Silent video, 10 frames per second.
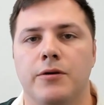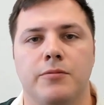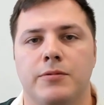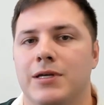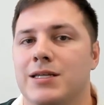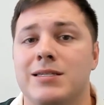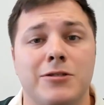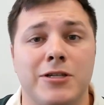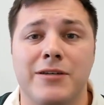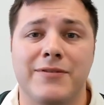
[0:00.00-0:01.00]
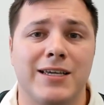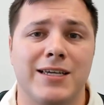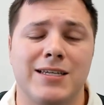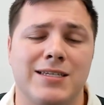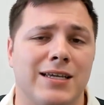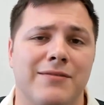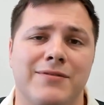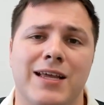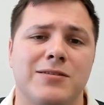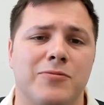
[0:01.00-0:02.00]
get certificates if
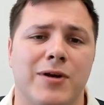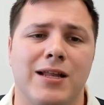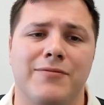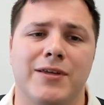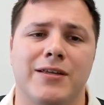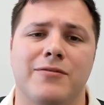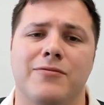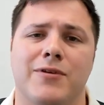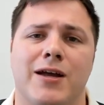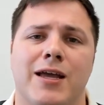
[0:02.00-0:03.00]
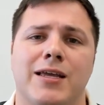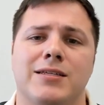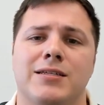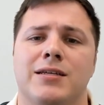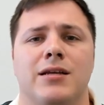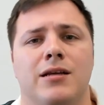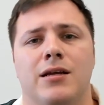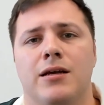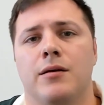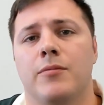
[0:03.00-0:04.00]
that's relevant, right?
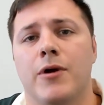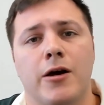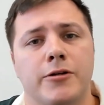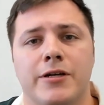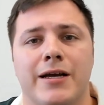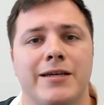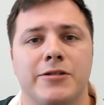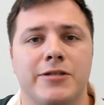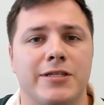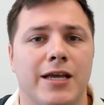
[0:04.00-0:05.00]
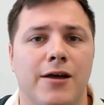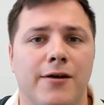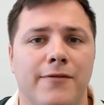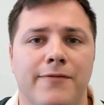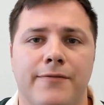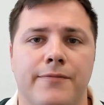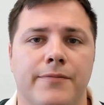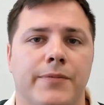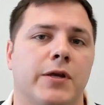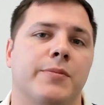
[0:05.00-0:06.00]
Prioritize yourself,
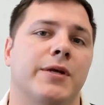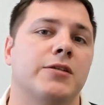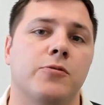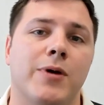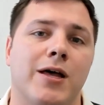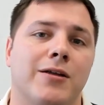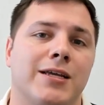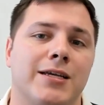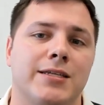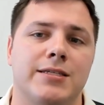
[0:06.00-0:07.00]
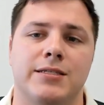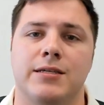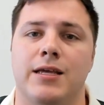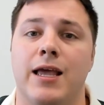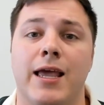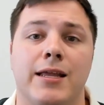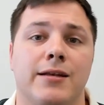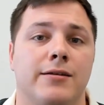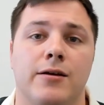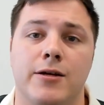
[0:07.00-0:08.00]
your mental wellness,
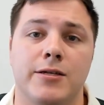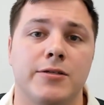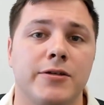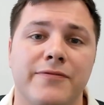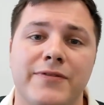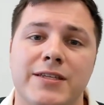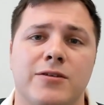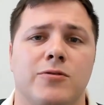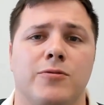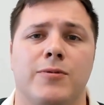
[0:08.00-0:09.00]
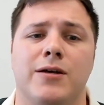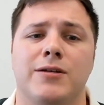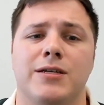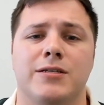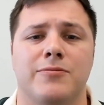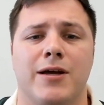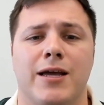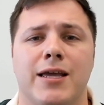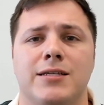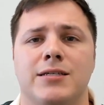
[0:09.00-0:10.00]
and also your physical wellness, right?